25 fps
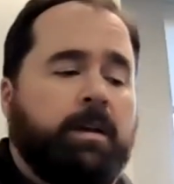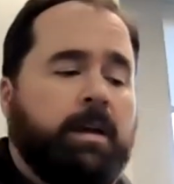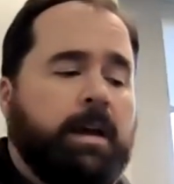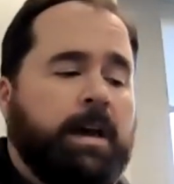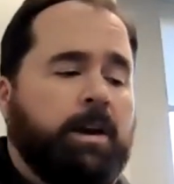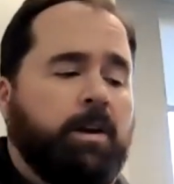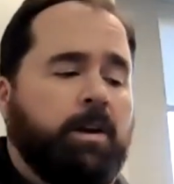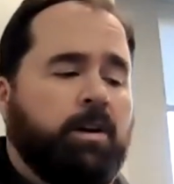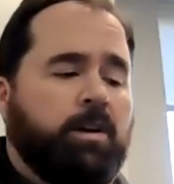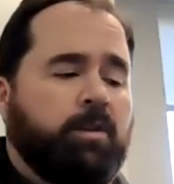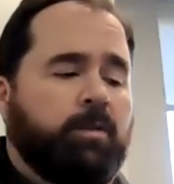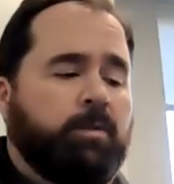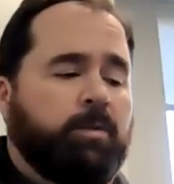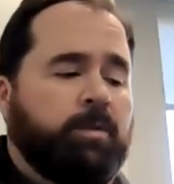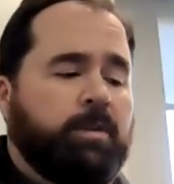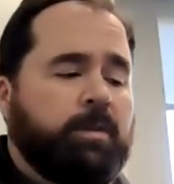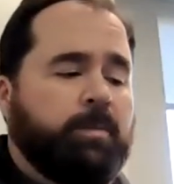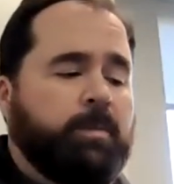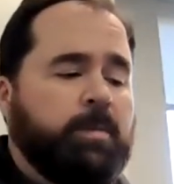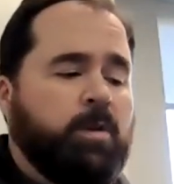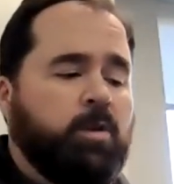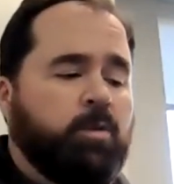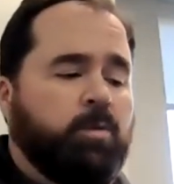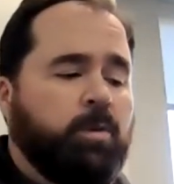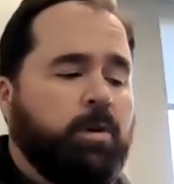I know, because
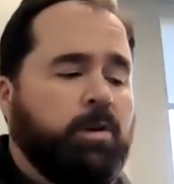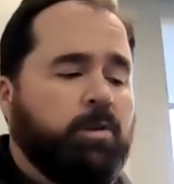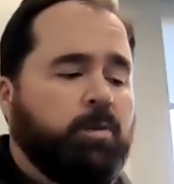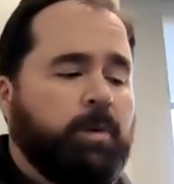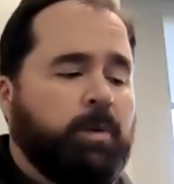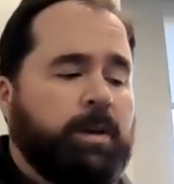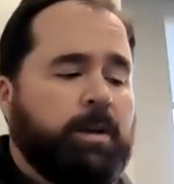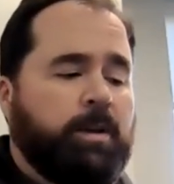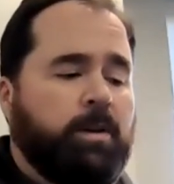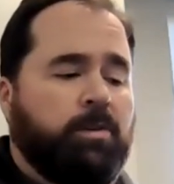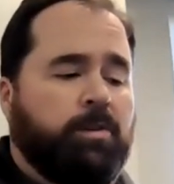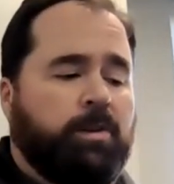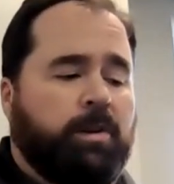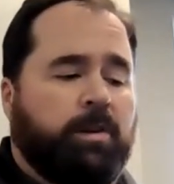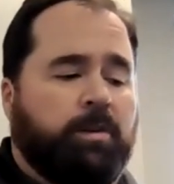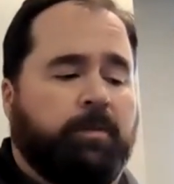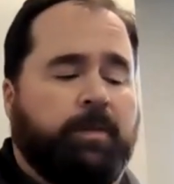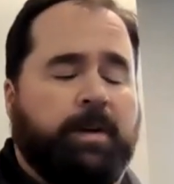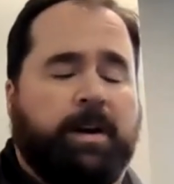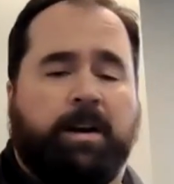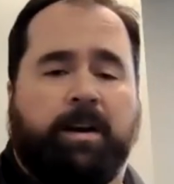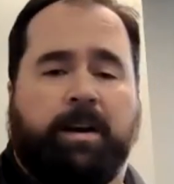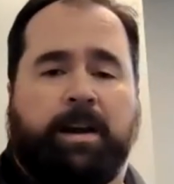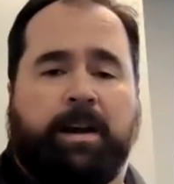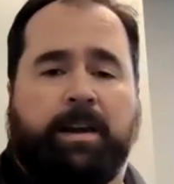some of those words we use are
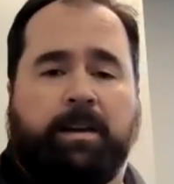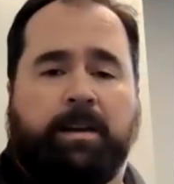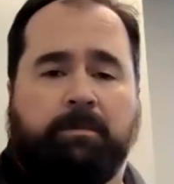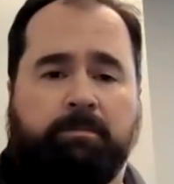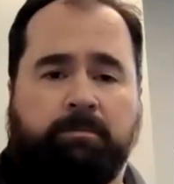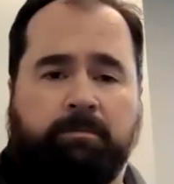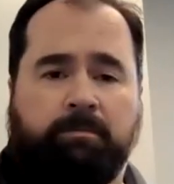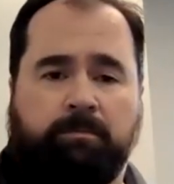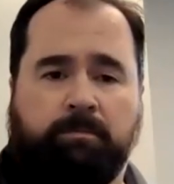very